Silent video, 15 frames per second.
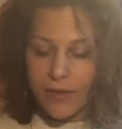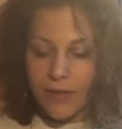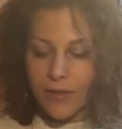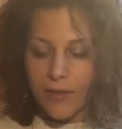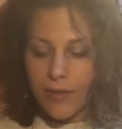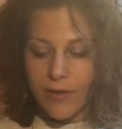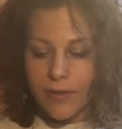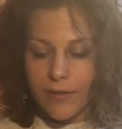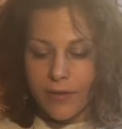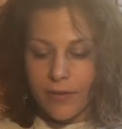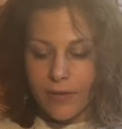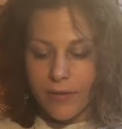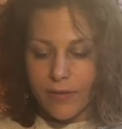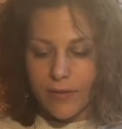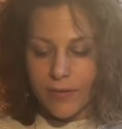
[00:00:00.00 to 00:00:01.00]

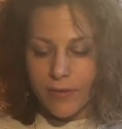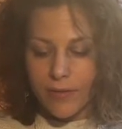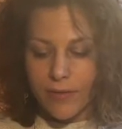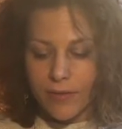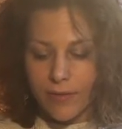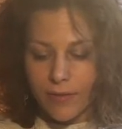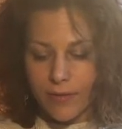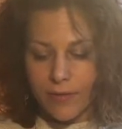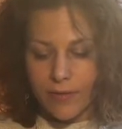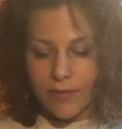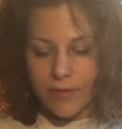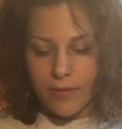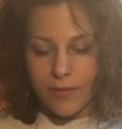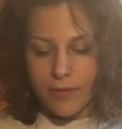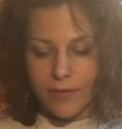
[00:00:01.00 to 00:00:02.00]

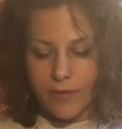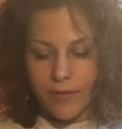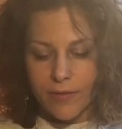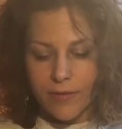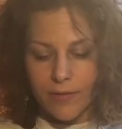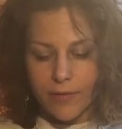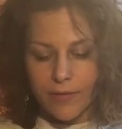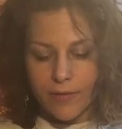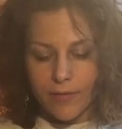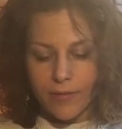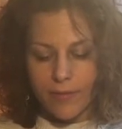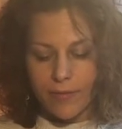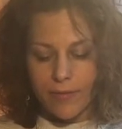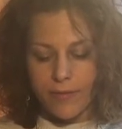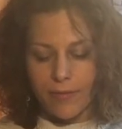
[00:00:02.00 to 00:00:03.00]

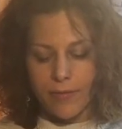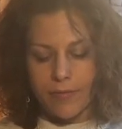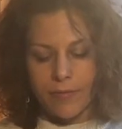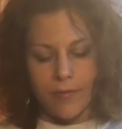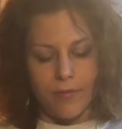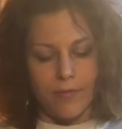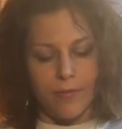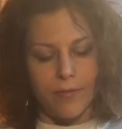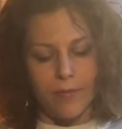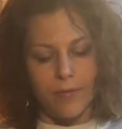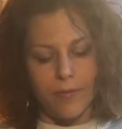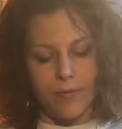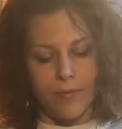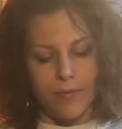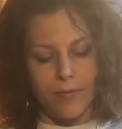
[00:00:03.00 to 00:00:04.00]

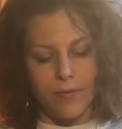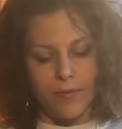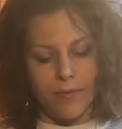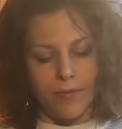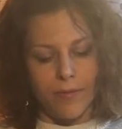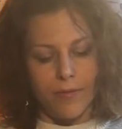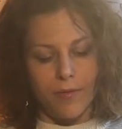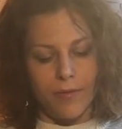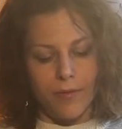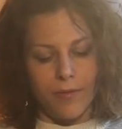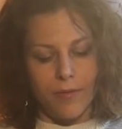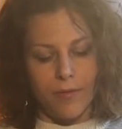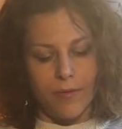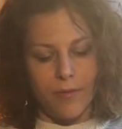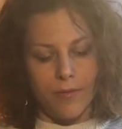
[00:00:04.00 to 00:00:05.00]

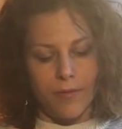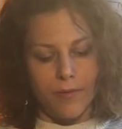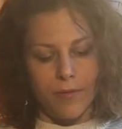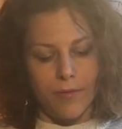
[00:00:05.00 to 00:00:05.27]
Nobody speaks.